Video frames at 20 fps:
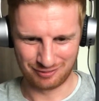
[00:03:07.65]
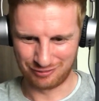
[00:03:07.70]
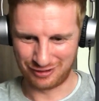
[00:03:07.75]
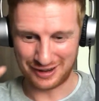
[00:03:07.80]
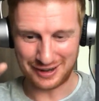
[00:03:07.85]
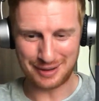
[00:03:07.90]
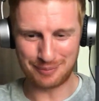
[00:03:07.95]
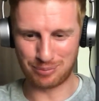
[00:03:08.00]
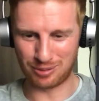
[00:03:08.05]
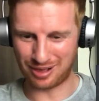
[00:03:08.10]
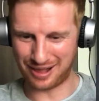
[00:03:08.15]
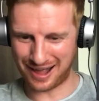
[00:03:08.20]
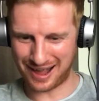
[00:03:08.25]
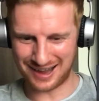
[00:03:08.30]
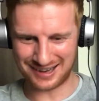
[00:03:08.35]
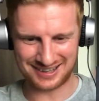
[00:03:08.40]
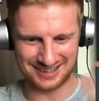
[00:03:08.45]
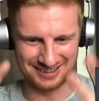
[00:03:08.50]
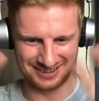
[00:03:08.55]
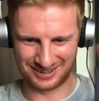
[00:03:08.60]
Very
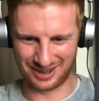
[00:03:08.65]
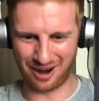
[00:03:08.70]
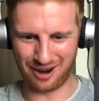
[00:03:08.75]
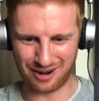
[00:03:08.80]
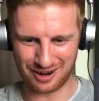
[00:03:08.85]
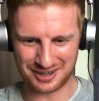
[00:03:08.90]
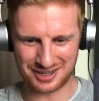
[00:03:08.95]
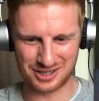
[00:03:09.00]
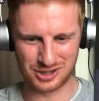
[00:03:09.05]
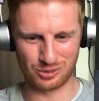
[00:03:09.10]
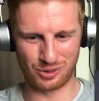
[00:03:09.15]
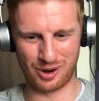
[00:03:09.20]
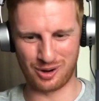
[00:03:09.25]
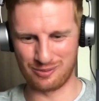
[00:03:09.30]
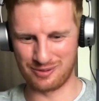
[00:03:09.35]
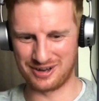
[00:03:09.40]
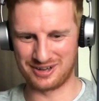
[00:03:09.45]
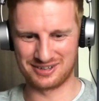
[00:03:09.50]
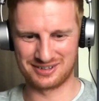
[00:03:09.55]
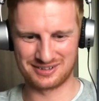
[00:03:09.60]
black and dark as
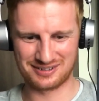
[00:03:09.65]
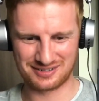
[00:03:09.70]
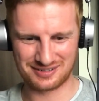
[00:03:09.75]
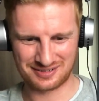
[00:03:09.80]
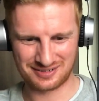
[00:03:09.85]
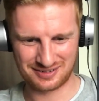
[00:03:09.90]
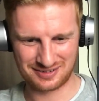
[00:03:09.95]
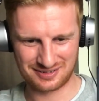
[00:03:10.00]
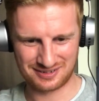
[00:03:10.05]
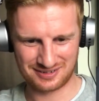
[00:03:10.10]
well, man.